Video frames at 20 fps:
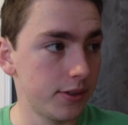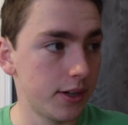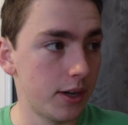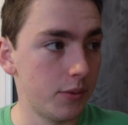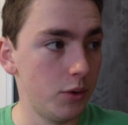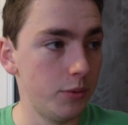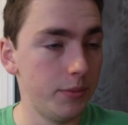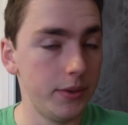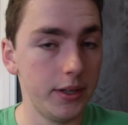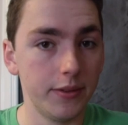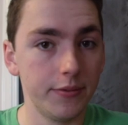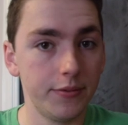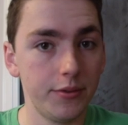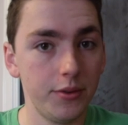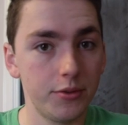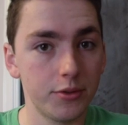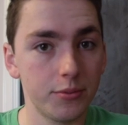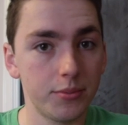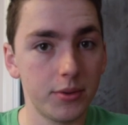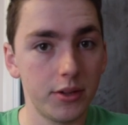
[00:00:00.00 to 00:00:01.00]
I will be in
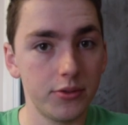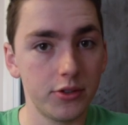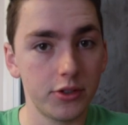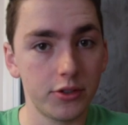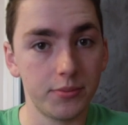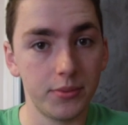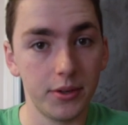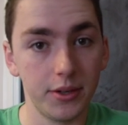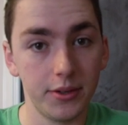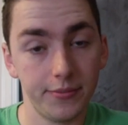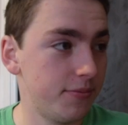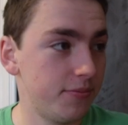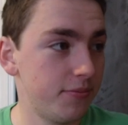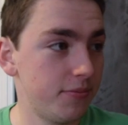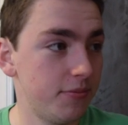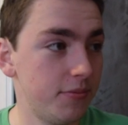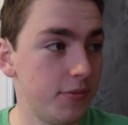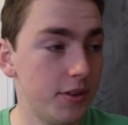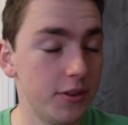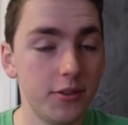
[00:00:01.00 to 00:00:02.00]
future projects, but
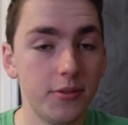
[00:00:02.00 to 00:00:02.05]
this